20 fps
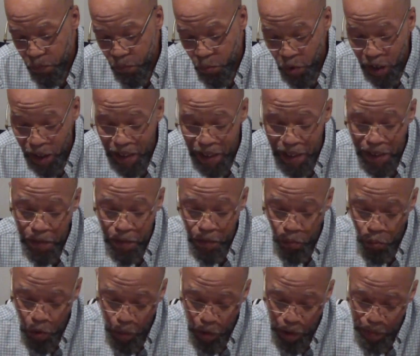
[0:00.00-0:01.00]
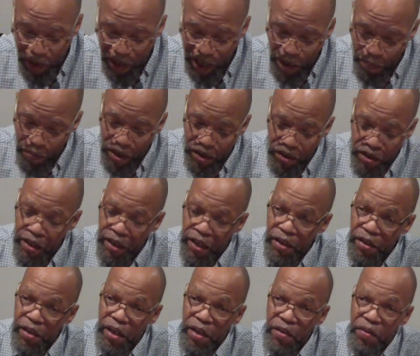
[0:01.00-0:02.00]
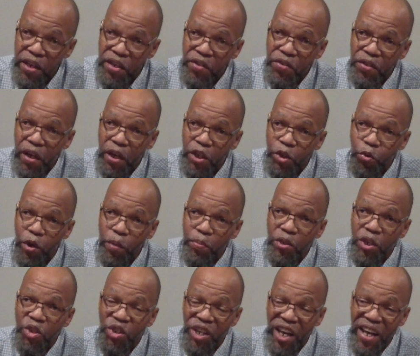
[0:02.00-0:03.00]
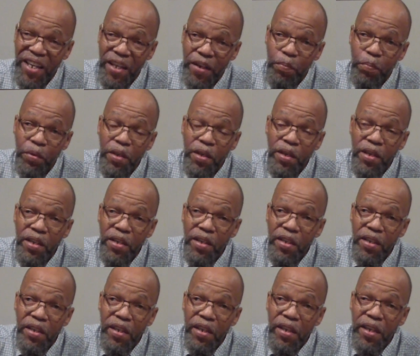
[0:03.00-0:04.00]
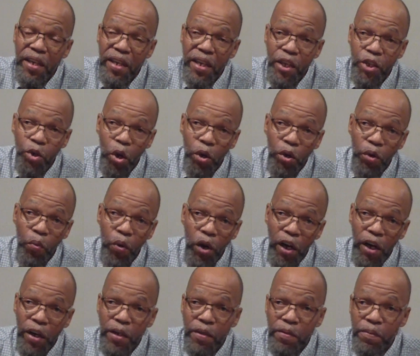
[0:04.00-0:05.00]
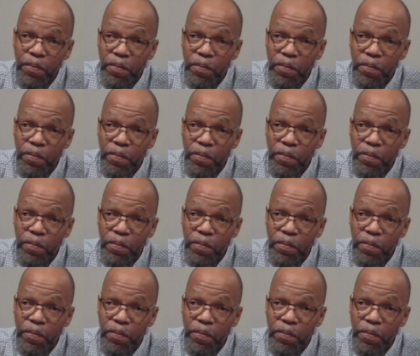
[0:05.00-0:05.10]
really what we pick up in, in, in this uh, scripture. Jacob is on the run.